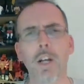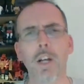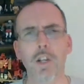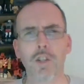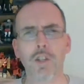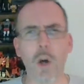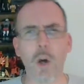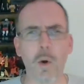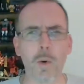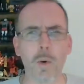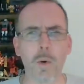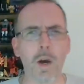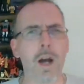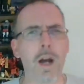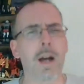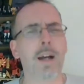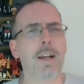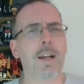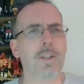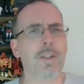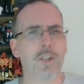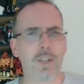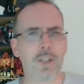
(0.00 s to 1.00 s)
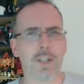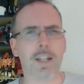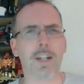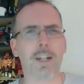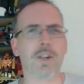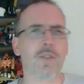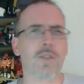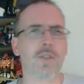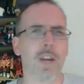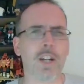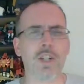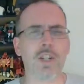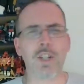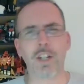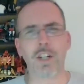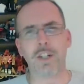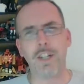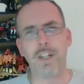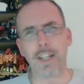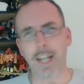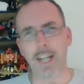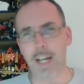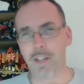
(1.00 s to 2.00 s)
So just a little correction
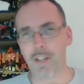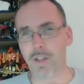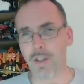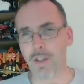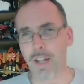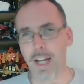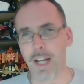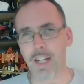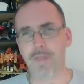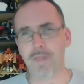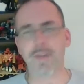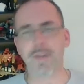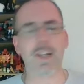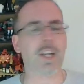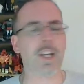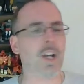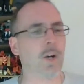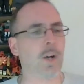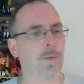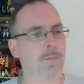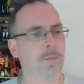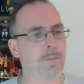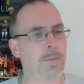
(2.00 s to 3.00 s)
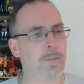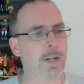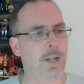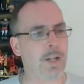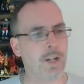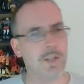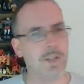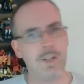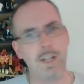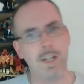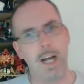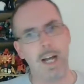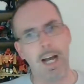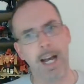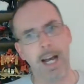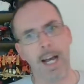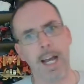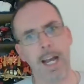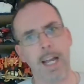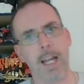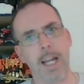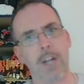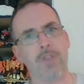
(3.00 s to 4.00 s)
there to yesterday's video, because
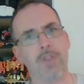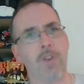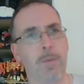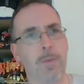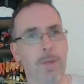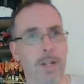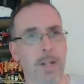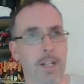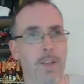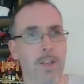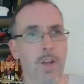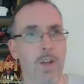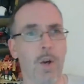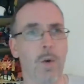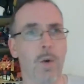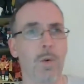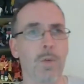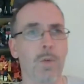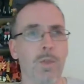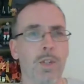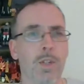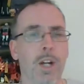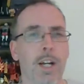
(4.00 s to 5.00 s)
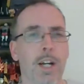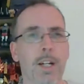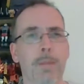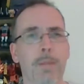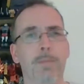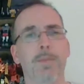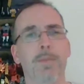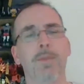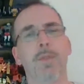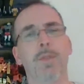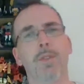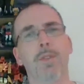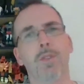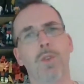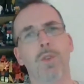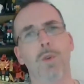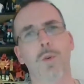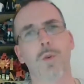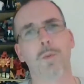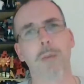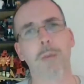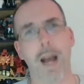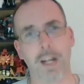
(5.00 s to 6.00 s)
I attributed those items
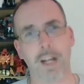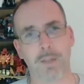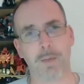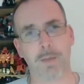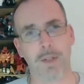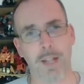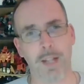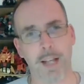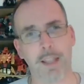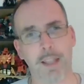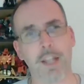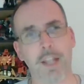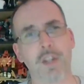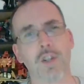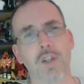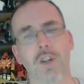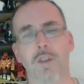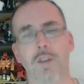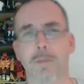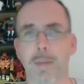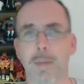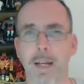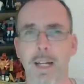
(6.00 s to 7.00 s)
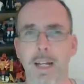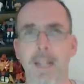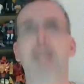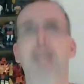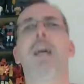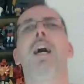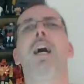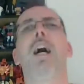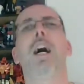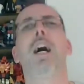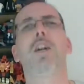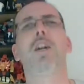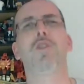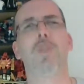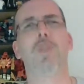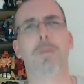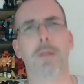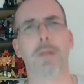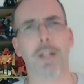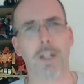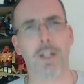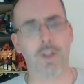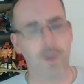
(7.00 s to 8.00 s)
to Maximal 10. They should have been
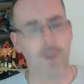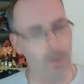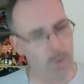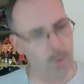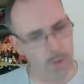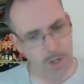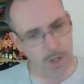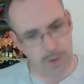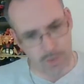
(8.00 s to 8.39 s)
attributed to